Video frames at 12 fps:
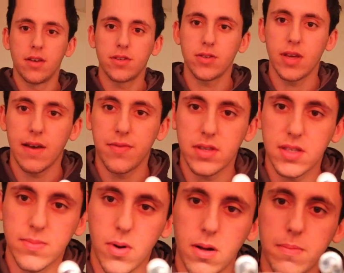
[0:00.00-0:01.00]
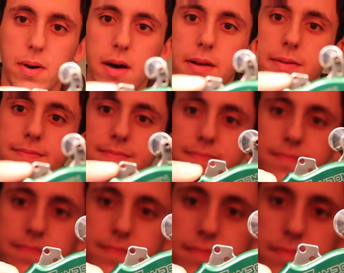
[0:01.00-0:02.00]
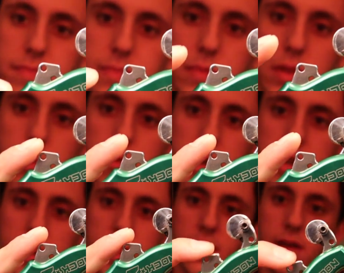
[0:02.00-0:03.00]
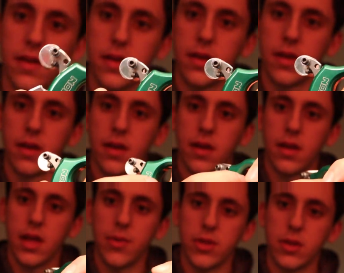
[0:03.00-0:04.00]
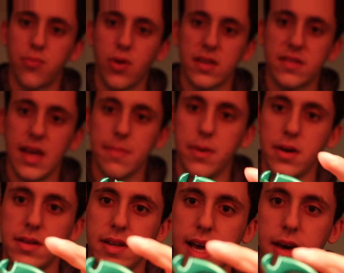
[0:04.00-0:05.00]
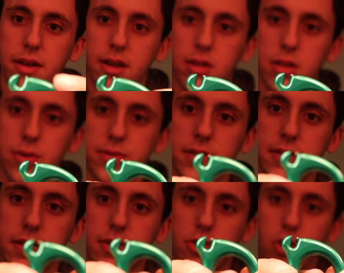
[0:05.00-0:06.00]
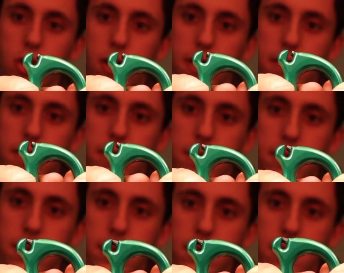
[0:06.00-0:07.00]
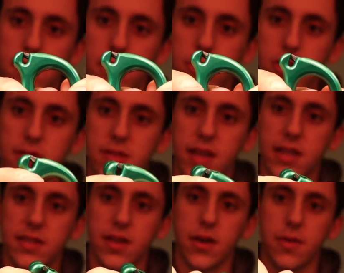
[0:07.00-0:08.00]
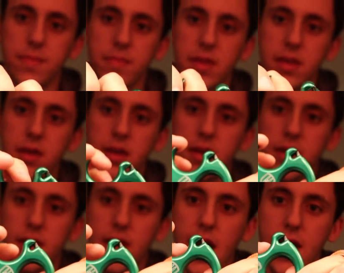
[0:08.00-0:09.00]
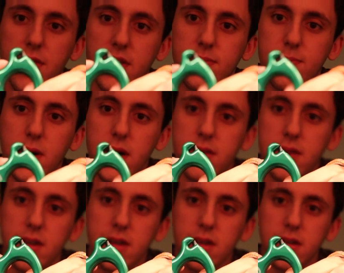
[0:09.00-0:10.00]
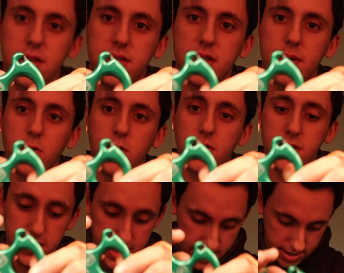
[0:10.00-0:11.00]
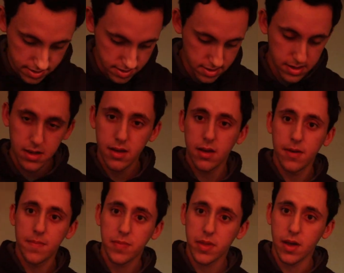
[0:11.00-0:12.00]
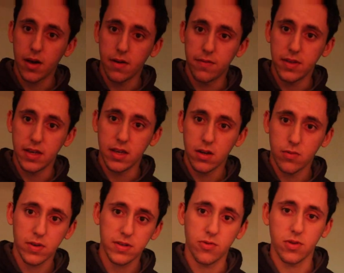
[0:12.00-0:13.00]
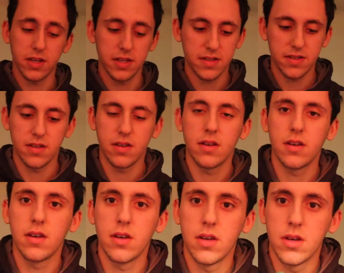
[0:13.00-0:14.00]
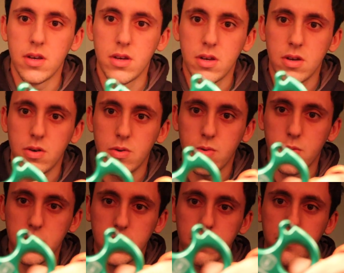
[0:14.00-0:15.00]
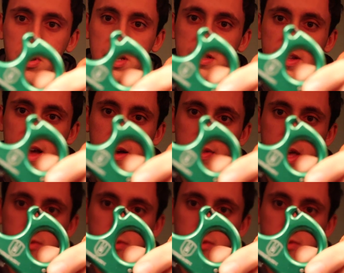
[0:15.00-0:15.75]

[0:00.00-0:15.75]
So you have this small button right here, and when you press that button down, it closes this jaw, just like so. And this button here, similar to that of the wrist release, when you press down